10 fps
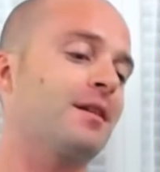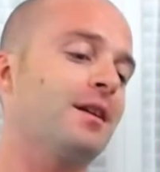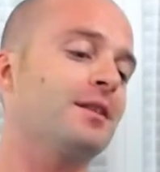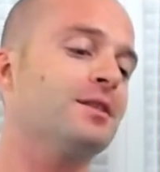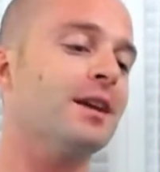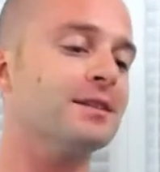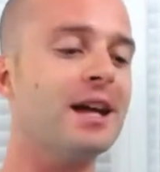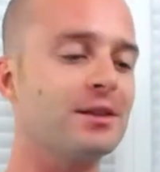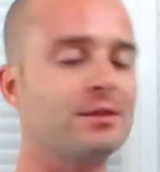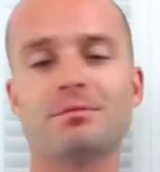it's
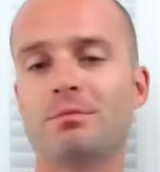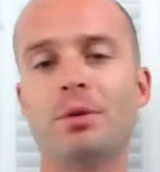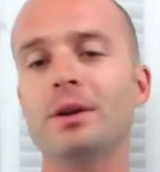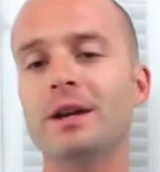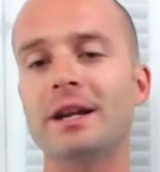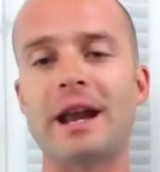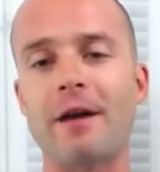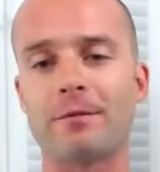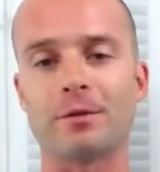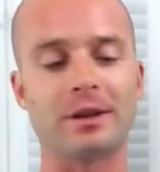not putting in an
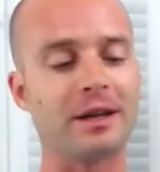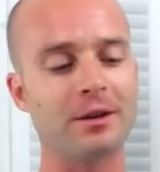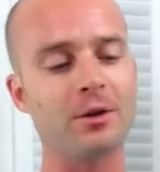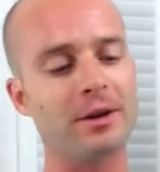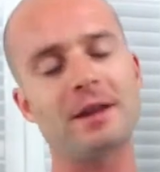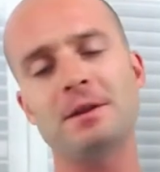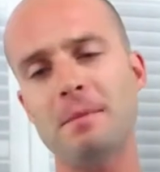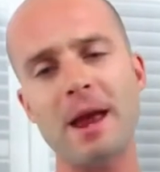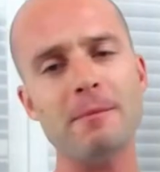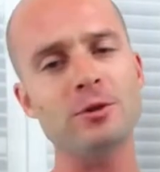effort. Like, okay,
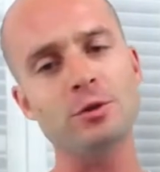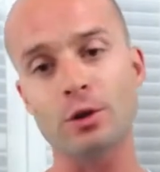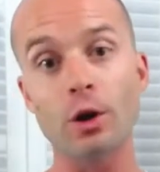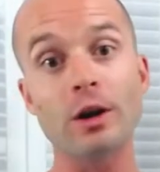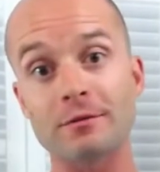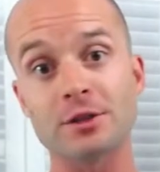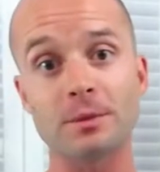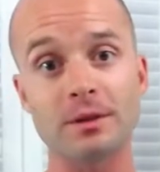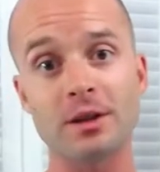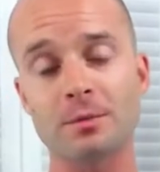maybe you could have
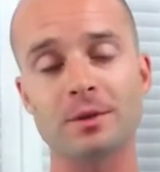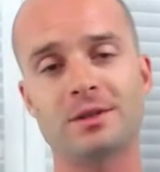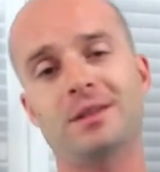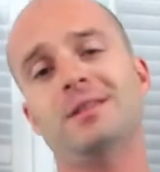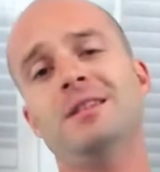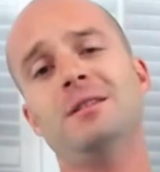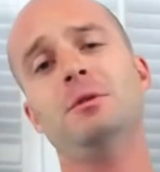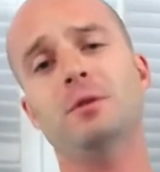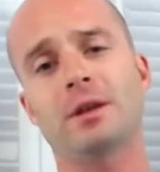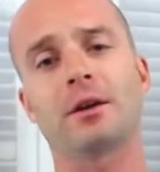something there, but it's like, I
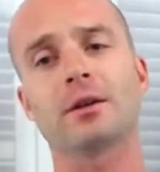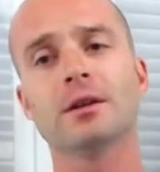don't care.